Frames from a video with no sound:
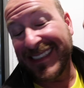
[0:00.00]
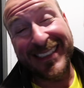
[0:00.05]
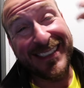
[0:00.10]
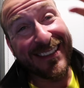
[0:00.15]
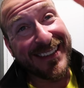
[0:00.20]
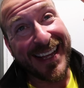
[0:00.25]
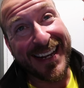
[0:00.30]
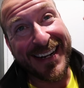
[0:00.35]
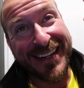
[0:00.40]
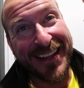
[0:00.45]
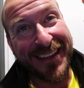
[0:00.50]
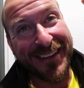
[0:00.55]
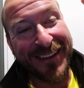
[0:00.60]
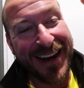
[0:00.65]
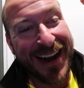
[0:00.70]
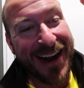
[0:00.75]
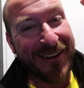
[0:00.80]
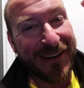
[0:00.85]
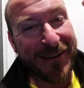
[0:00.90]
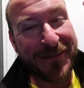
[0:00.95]
I still got
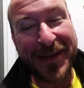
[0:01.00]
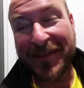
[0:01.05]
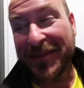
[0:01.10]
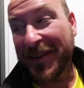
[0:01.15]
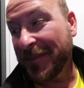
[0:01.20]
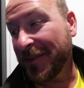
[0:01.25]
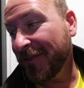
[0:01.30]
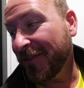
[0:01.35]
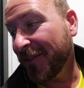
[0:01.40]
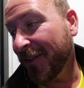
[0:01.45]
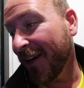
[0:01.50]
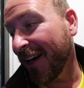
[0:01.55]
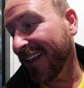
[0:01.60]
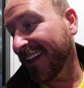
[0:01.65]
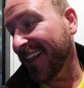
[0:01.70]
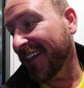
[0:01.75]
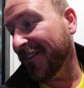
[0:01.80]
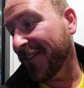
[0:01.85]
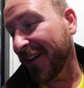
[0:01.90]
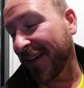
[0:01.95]
another hour maybe before
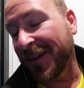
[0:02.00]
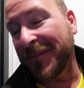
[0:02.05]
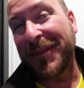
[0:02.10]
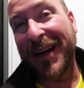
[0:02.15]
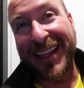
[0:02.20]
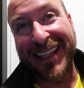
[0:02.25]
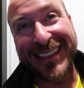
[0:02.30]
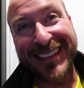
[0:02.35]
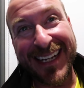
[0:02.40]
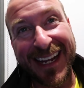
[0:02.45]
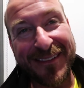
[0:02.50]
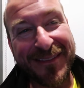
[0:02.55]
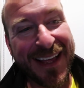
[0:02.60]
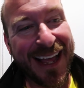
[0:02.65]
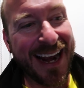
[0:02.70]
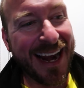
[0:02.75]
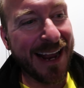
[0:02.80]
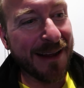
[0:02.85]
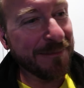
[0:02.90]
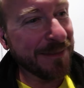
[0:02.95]
I leave here. By the time
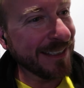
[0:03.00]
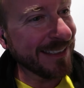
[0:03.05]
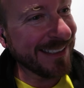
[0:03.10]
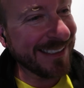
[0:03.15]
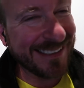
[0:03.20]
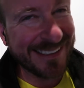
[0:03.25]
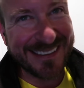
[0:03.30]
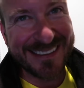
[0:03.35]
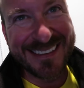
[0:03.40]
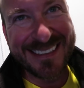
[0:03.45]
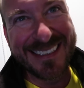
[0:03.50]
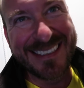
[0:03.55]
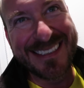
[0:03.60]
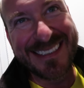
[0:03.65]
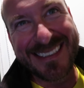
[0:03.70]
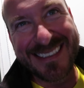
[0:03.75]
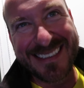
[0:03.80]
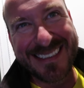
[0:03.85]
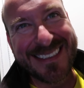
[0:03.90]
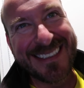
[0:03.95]
that happens,
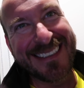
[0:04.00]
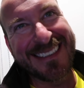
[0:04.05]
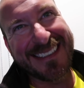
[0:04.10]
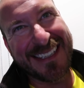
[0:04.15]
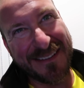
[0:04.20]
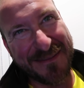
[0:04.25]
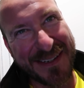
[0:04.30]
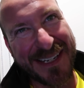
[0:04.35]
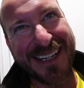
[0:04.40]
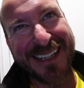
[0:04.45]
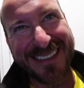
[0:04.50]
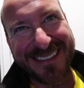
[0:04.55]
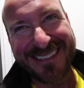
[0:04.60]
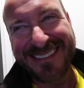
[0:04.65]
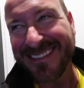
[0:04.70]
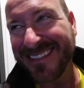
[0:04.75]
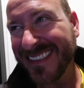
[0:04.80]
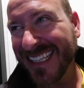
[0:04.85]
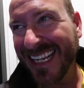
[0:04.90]
it's gonna be a,